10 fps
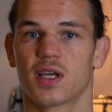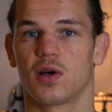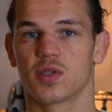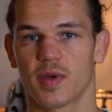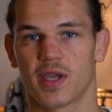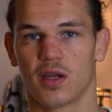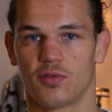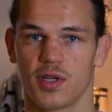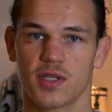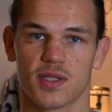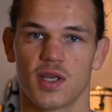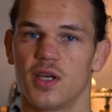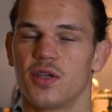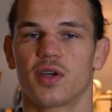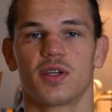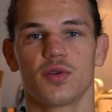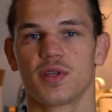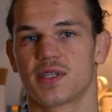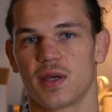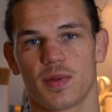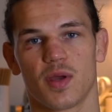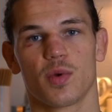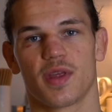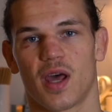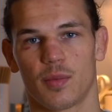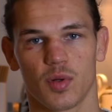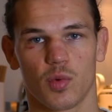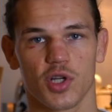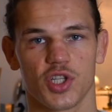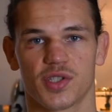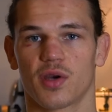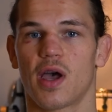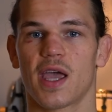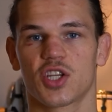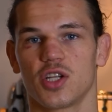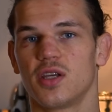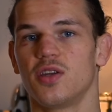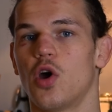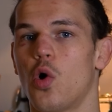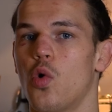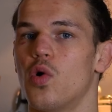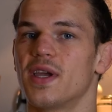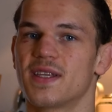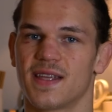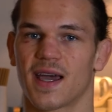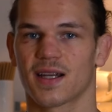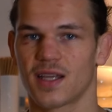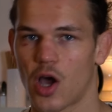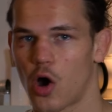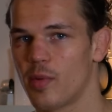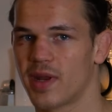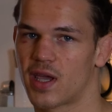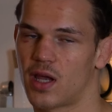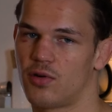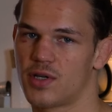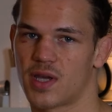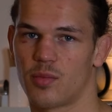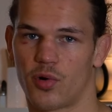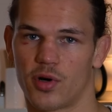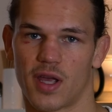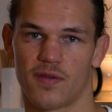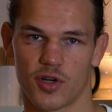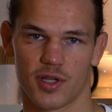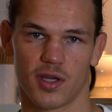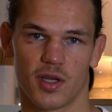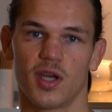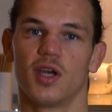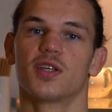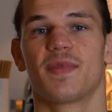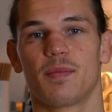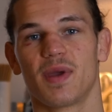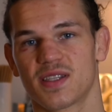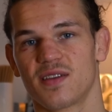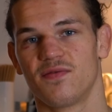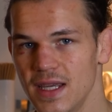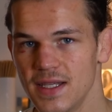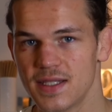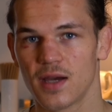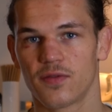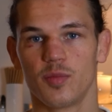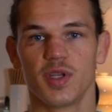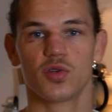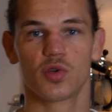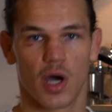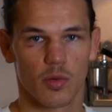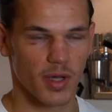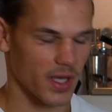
counts my calories. You can do the same thing with an Apple Watch, so I actually know exactly how many calories I burn every day. That makes it easier for me to count my